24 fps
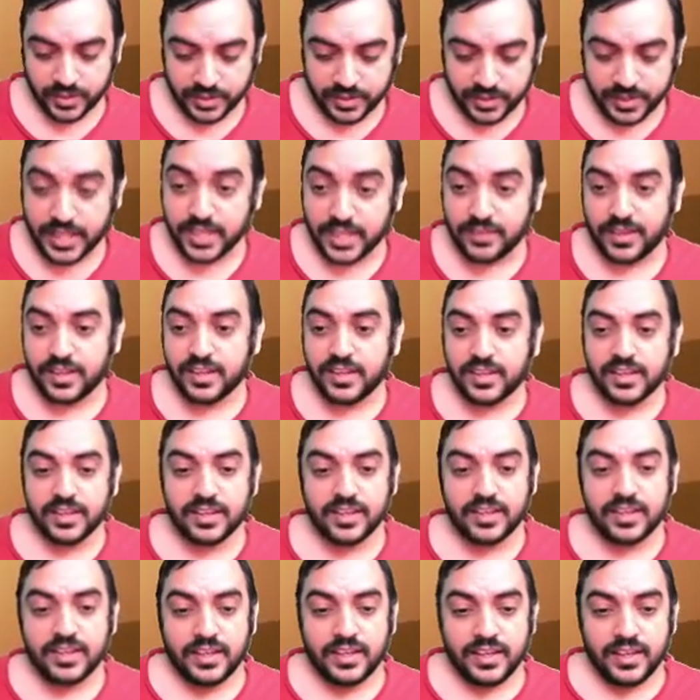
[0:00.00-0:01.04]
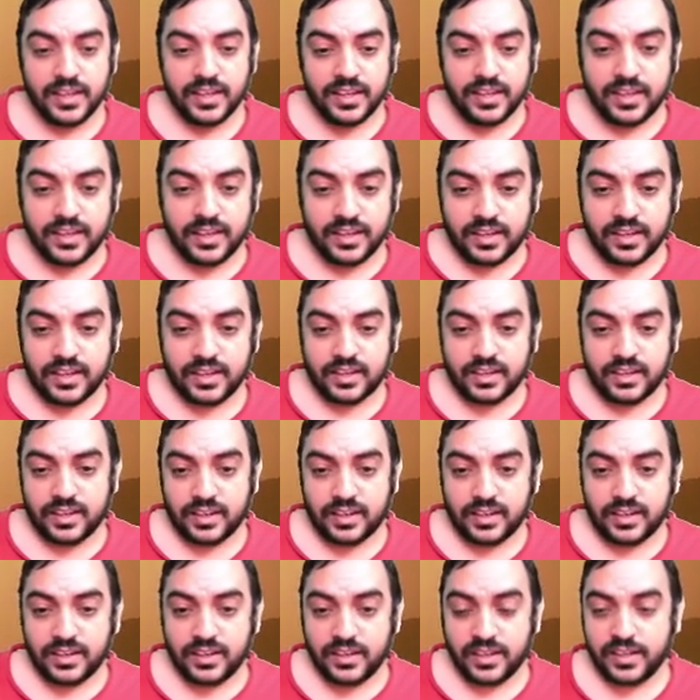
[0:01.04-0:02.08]
Anyway,
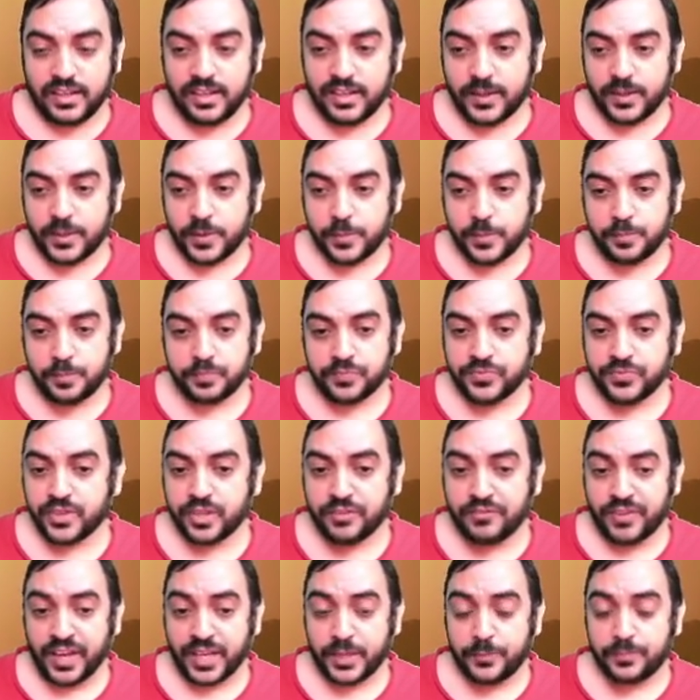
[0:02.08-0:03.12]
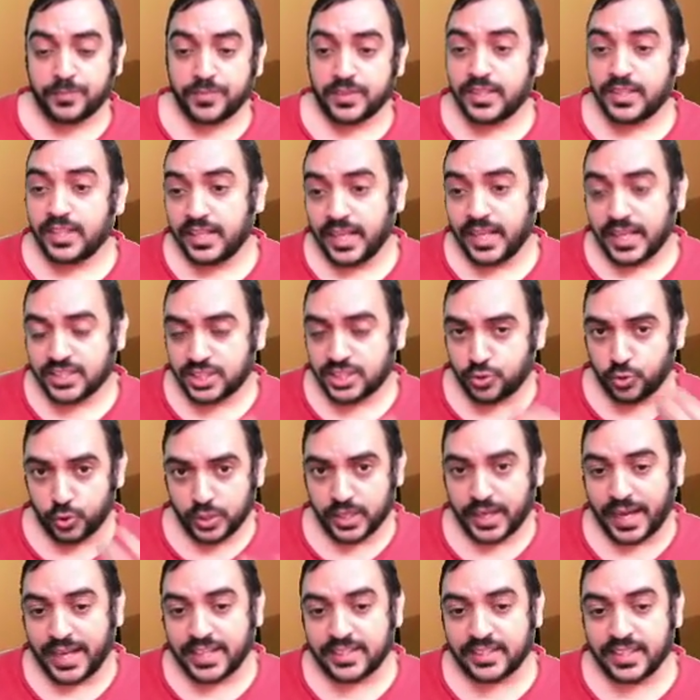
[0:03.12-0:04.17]
fine. Let's do the
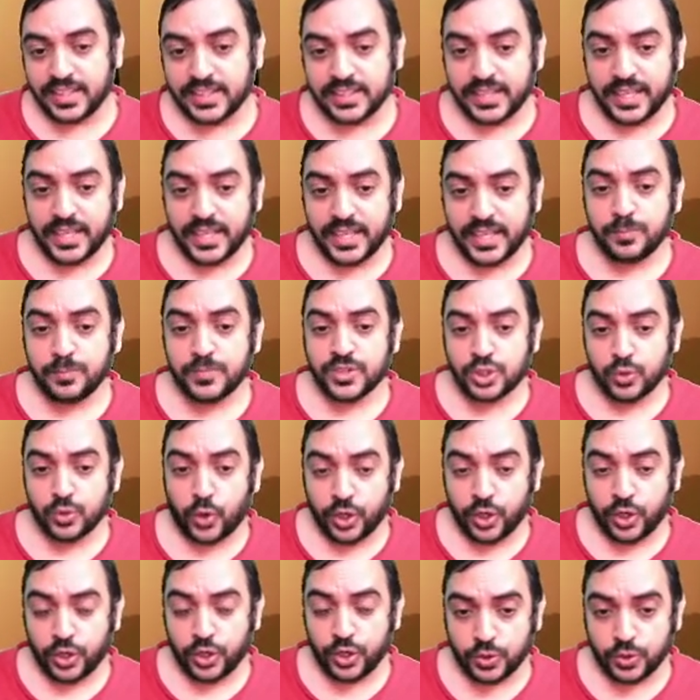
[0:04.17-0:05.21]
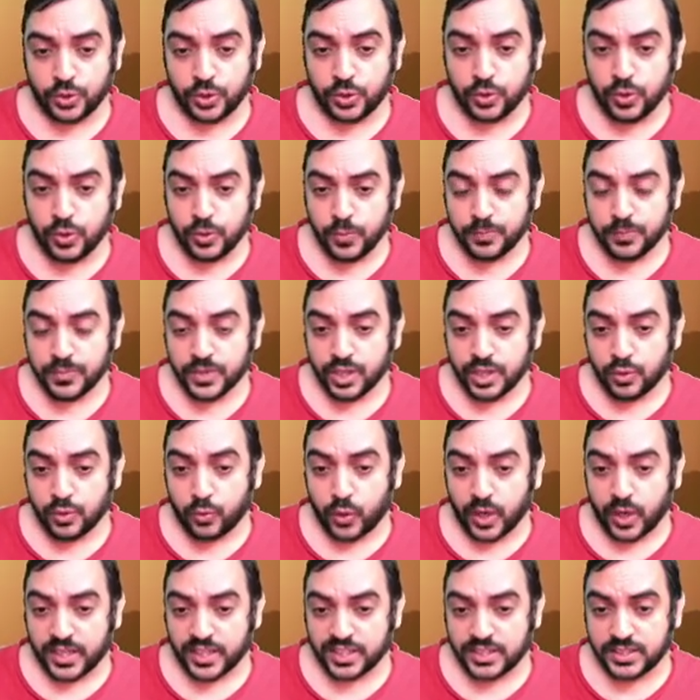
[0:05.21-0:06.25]
right thing then. So what you should do,
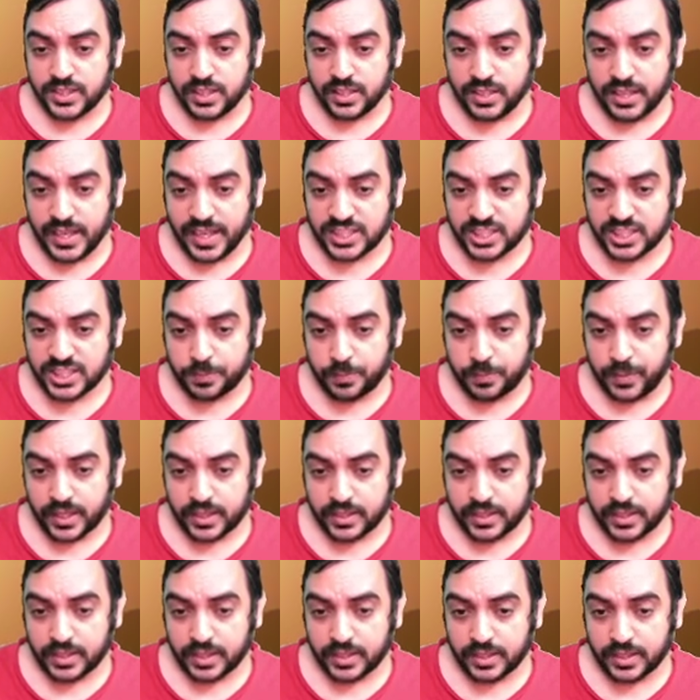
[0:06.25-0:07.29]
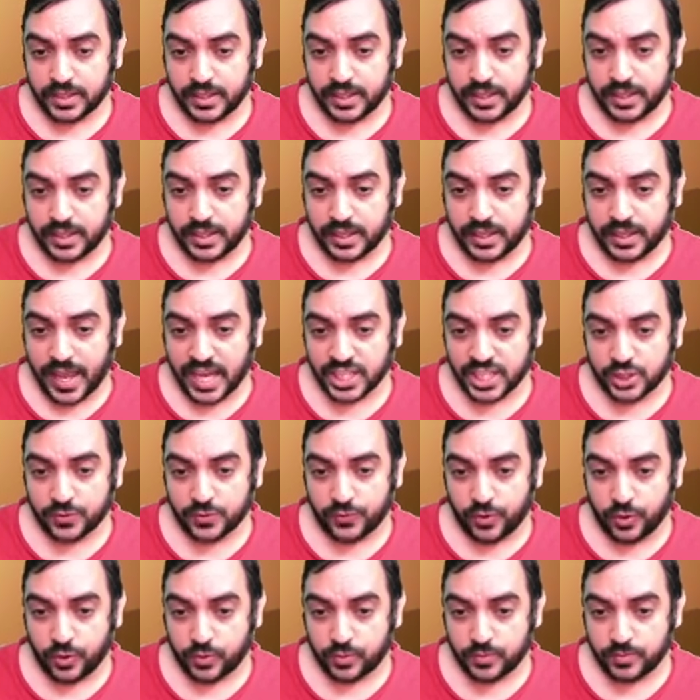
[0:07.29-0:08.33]
what is the expect cash
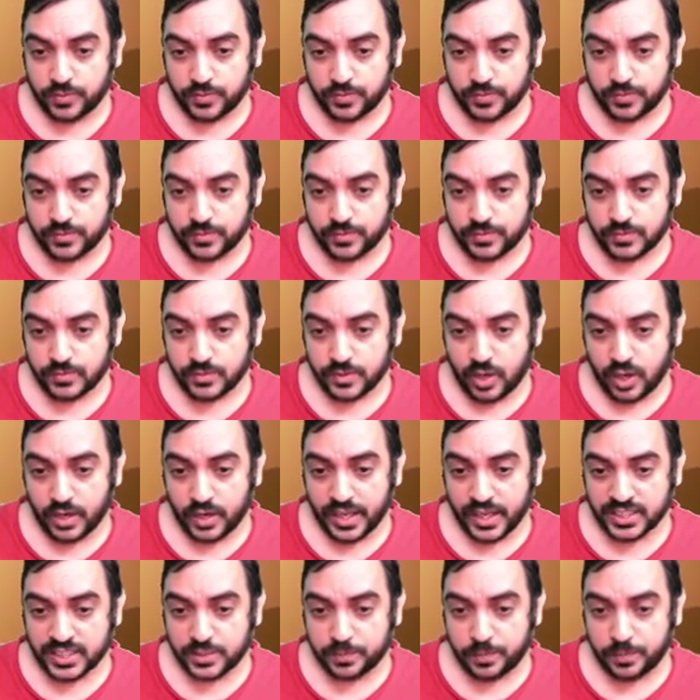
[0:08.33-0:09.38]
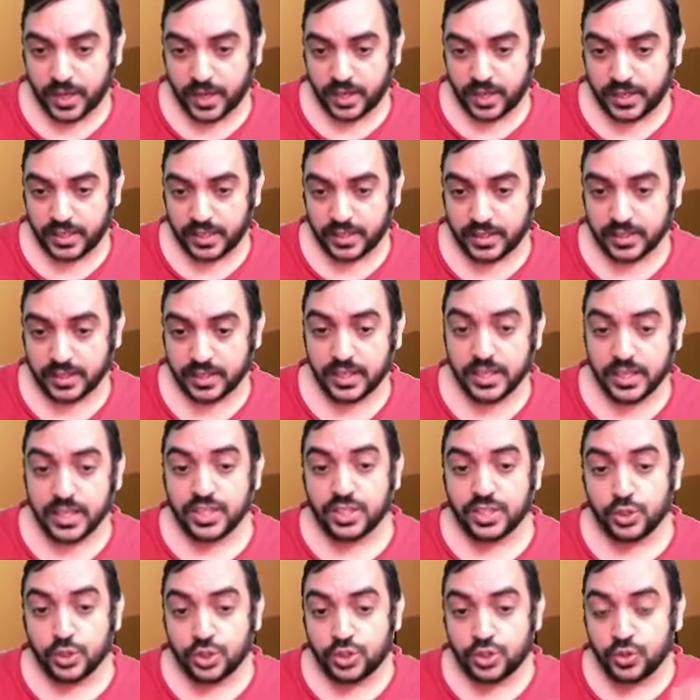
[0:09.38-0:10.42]
flow on expiry?
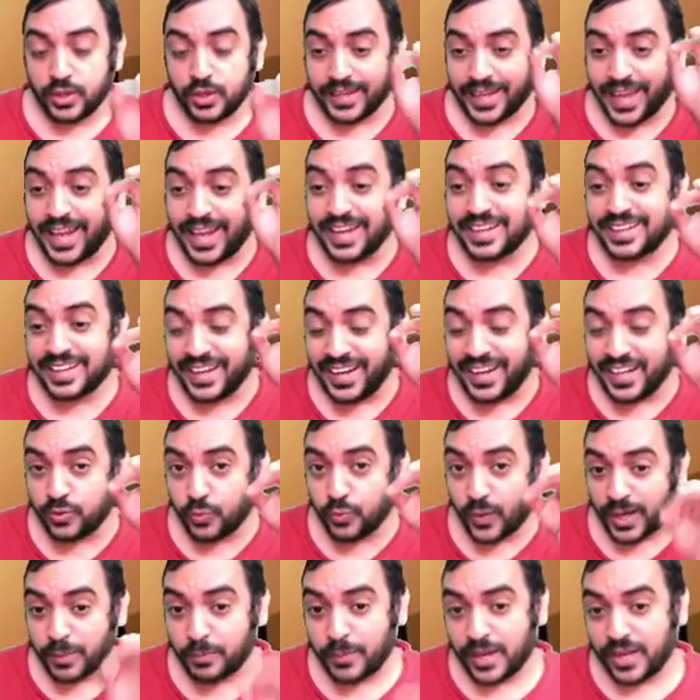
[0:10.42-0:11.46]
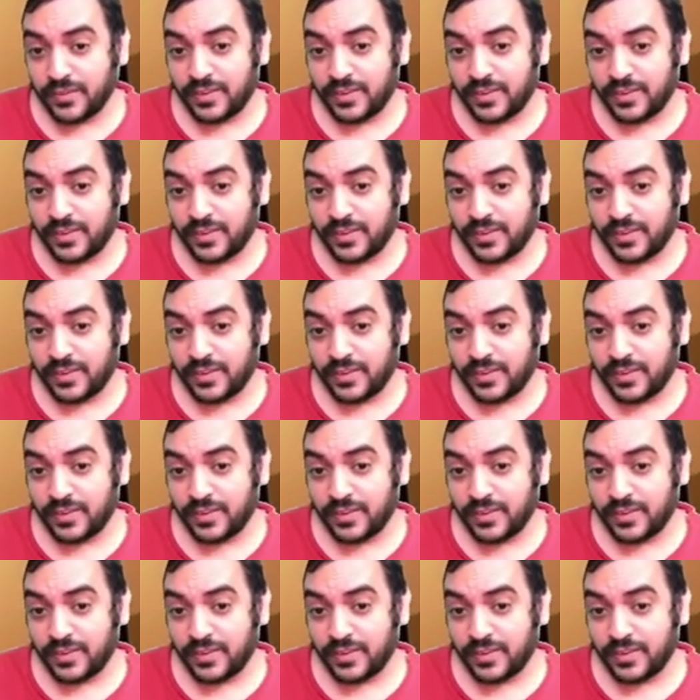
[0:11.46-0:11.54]
You should calculate one by